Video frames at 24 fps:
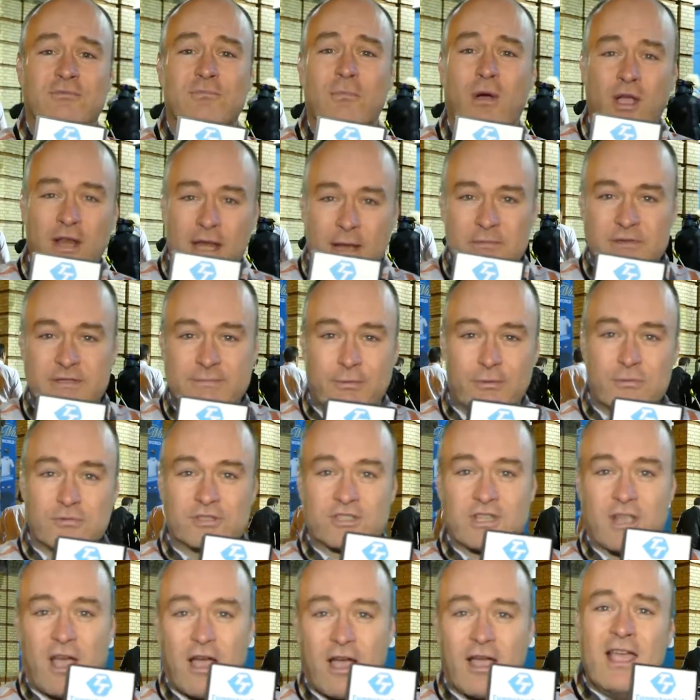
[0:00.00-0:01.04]
My name is Paul
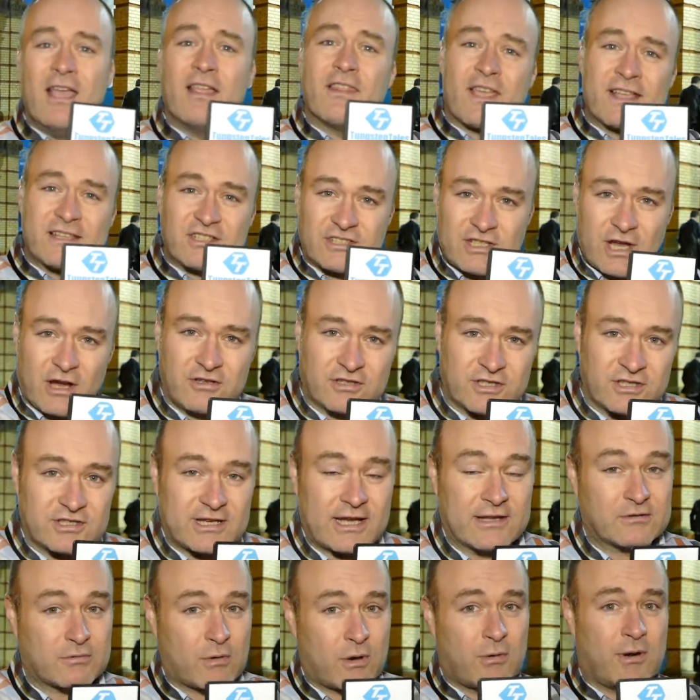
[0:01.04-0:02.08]
Starr. That's Tungsten
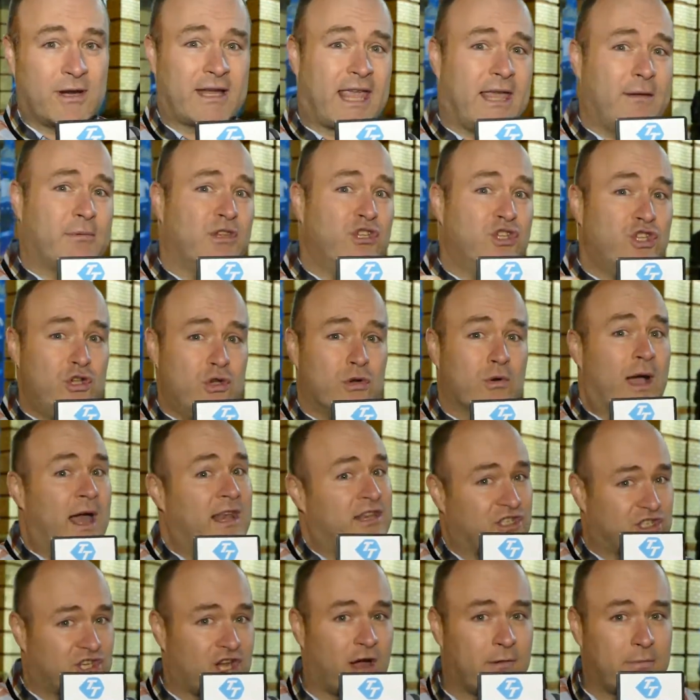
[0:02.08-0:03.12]
Tells, where we're keeping you at the
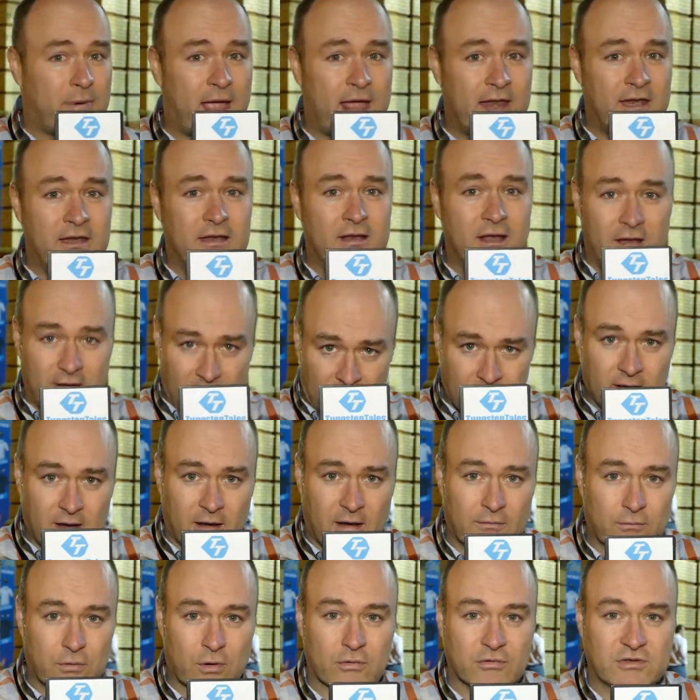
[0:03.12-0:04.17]
sharp end.
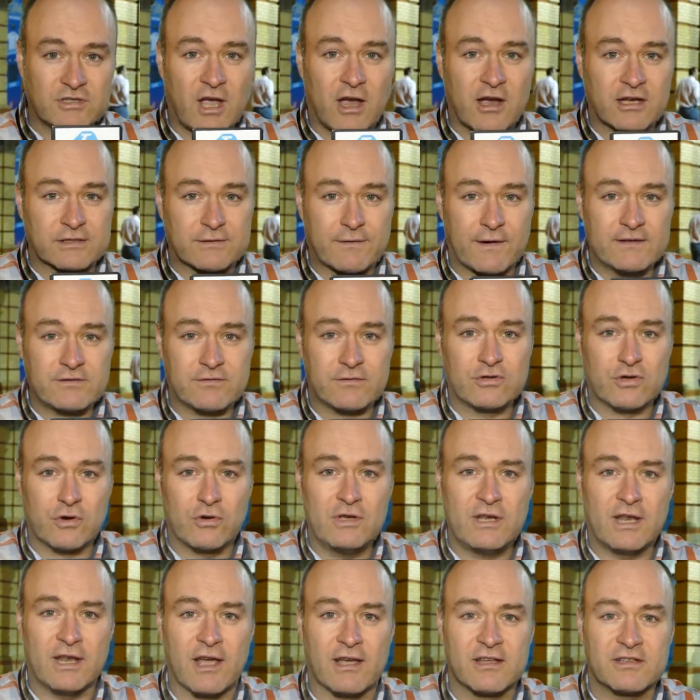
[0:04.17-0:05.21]
World Darts, thanks for
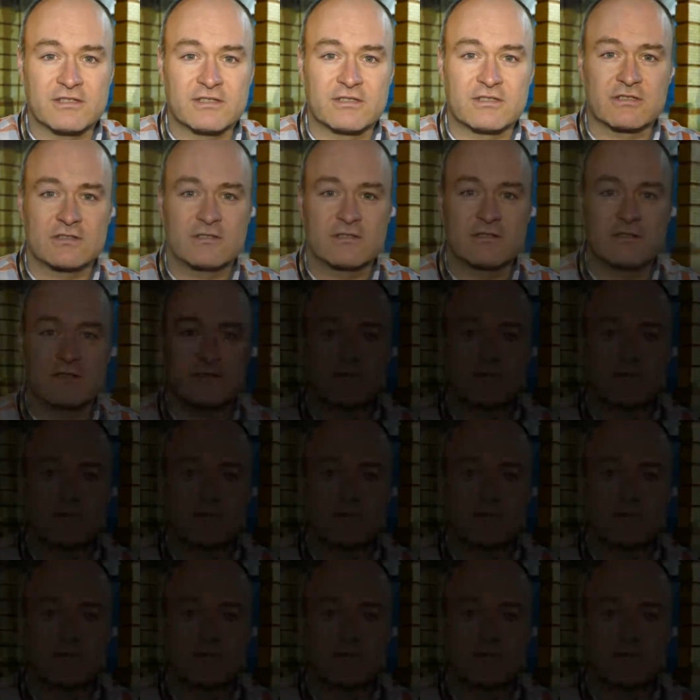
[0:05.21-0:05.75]
joining us.